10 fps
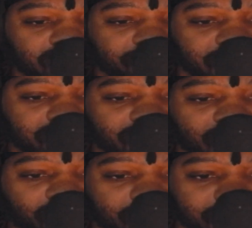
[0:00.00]
make sure
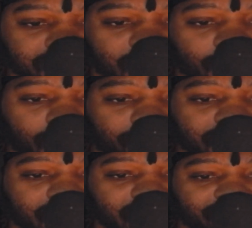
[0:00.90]
that works.
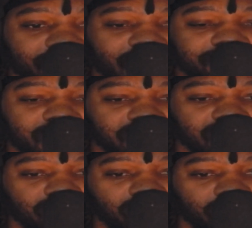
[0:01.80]
But if objects
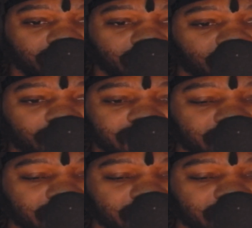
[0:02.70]
are wrong, I said